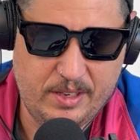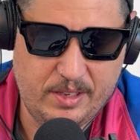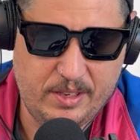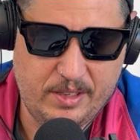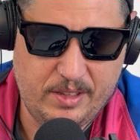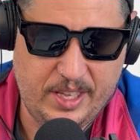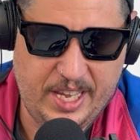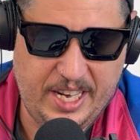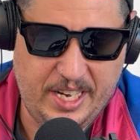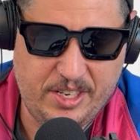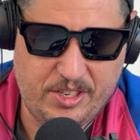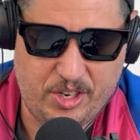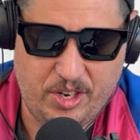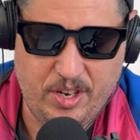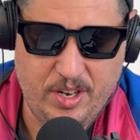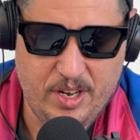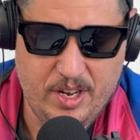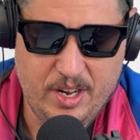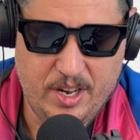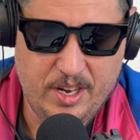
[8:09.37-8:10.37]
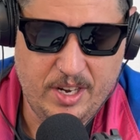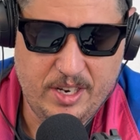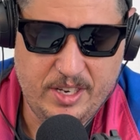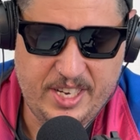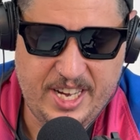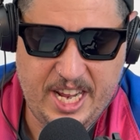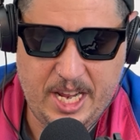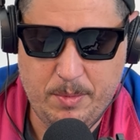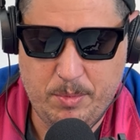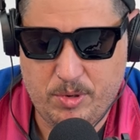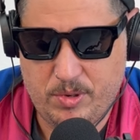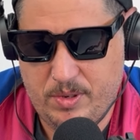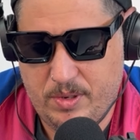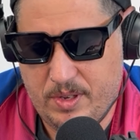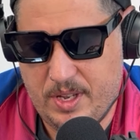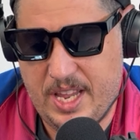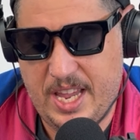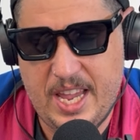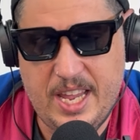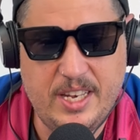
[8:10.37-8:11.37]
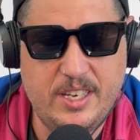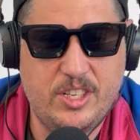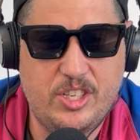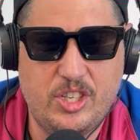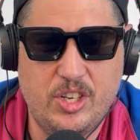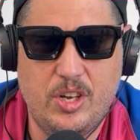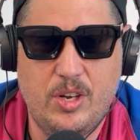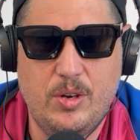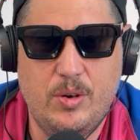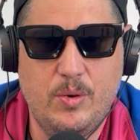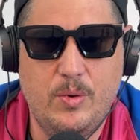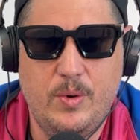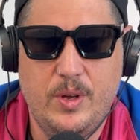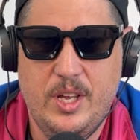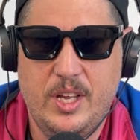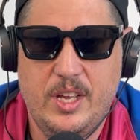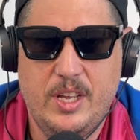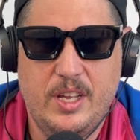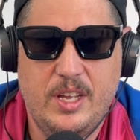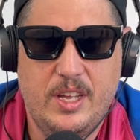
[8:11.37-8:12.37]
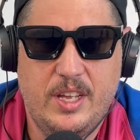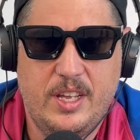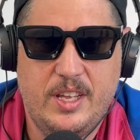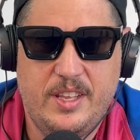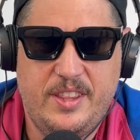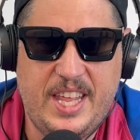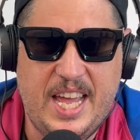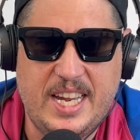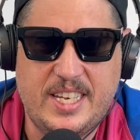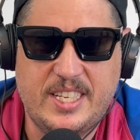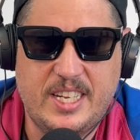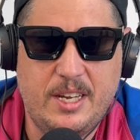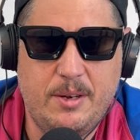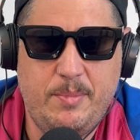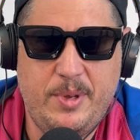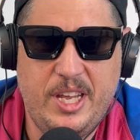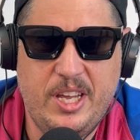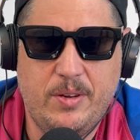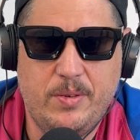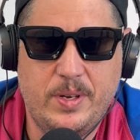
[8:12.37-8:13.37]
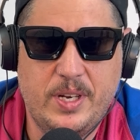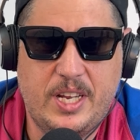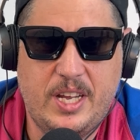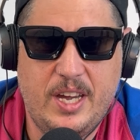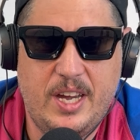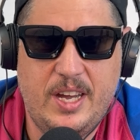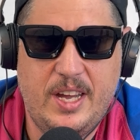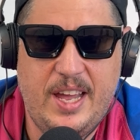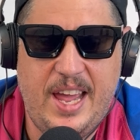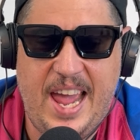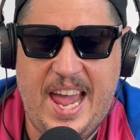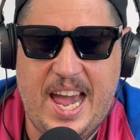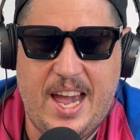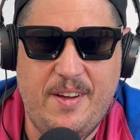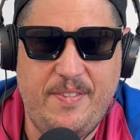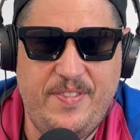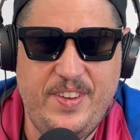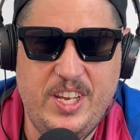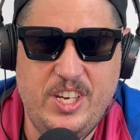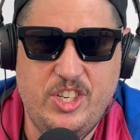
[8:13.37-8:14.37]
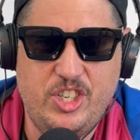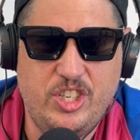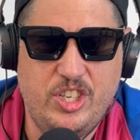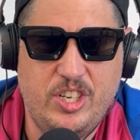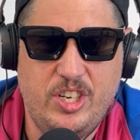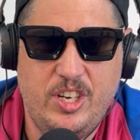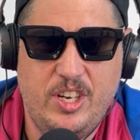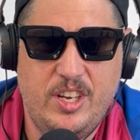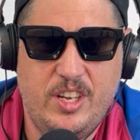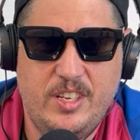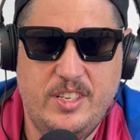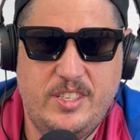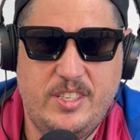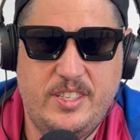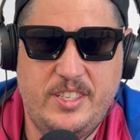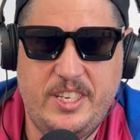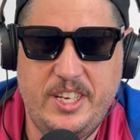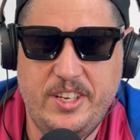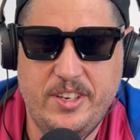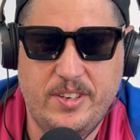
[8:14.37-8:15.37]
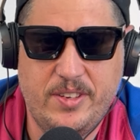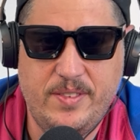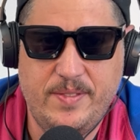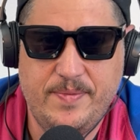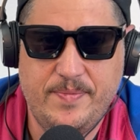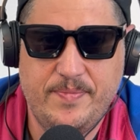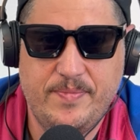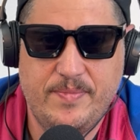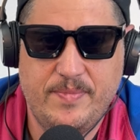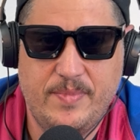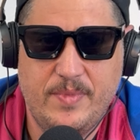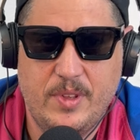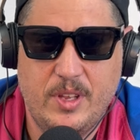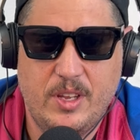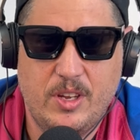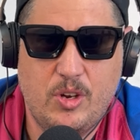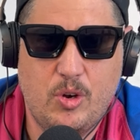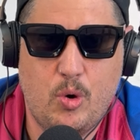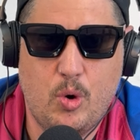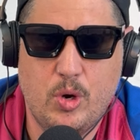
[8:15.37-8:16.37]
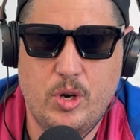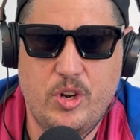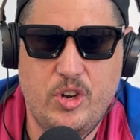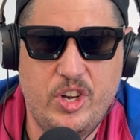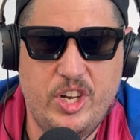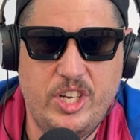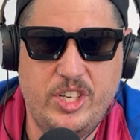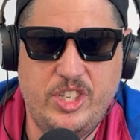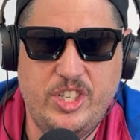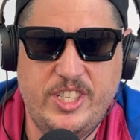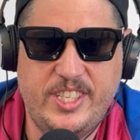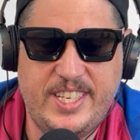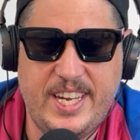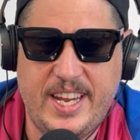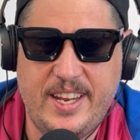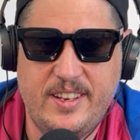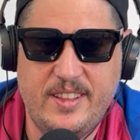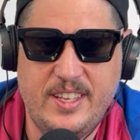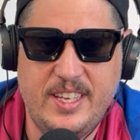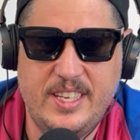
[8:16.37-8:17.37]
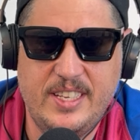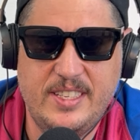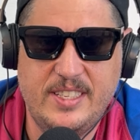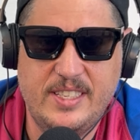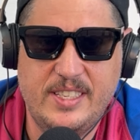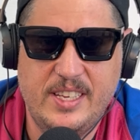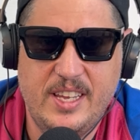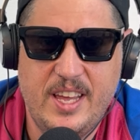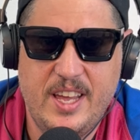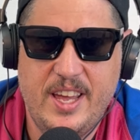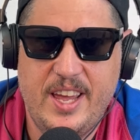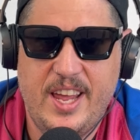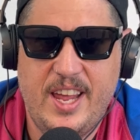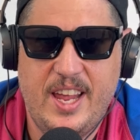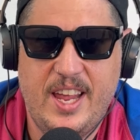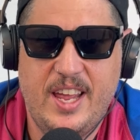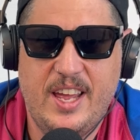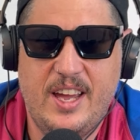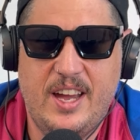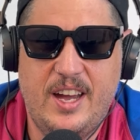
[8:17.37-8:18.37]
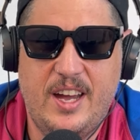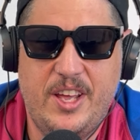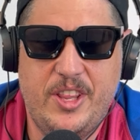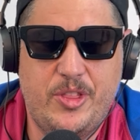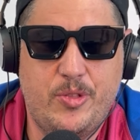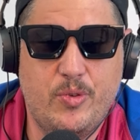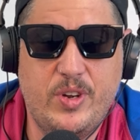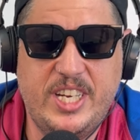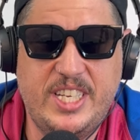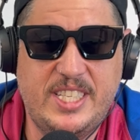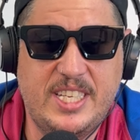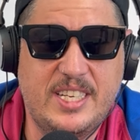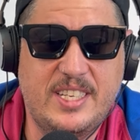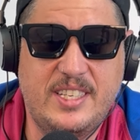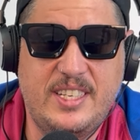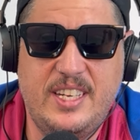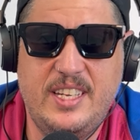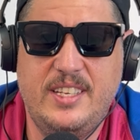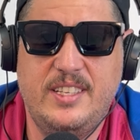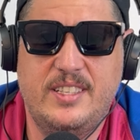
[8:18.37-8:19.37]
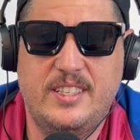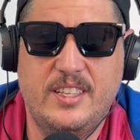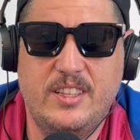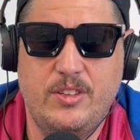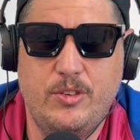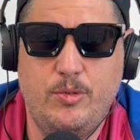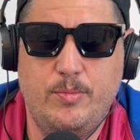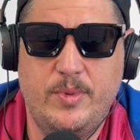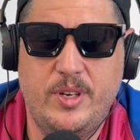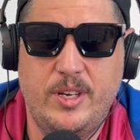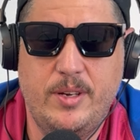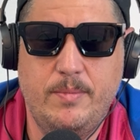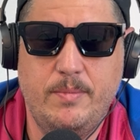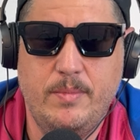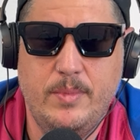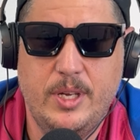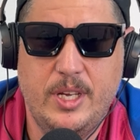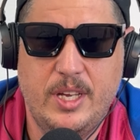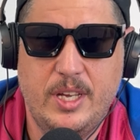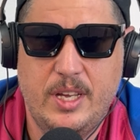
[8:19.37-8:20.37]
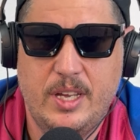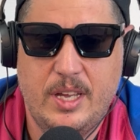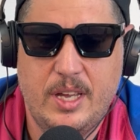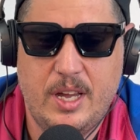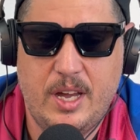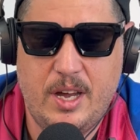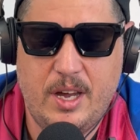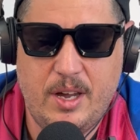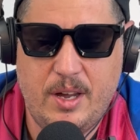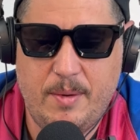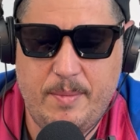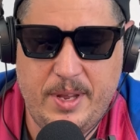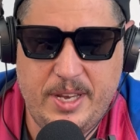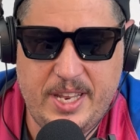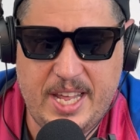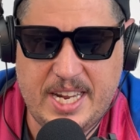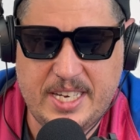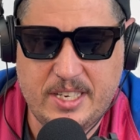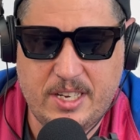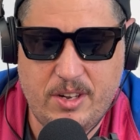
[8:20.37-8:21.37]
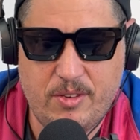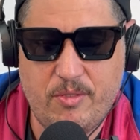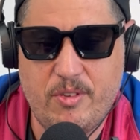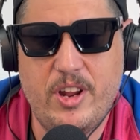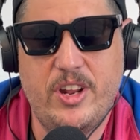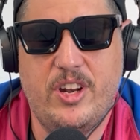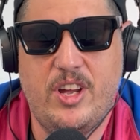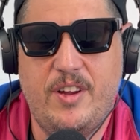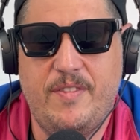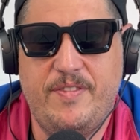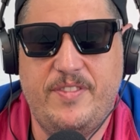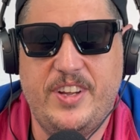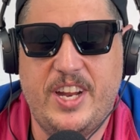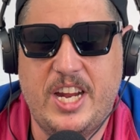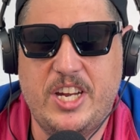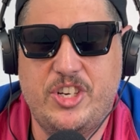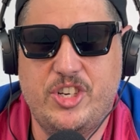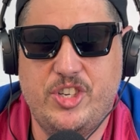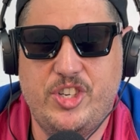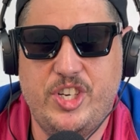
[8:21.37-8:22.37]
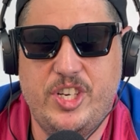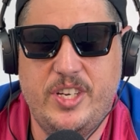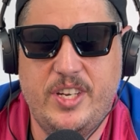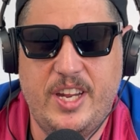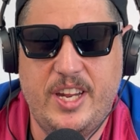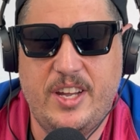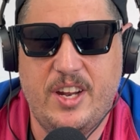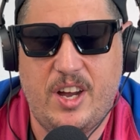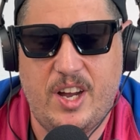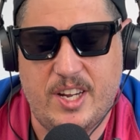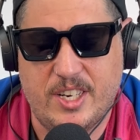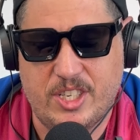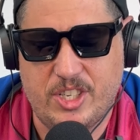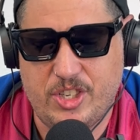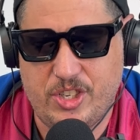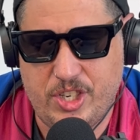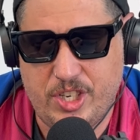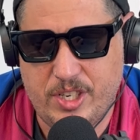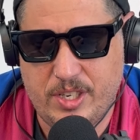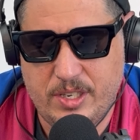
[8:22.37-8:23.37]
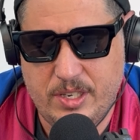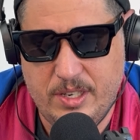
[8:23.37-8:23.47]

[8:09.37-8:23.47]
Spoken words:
laser table, and so that's going to be able to cut 1/2 inch steel, 1/4 inch stainless, 3/16 aluminum, and that's going to run off nitrogen and oxygen.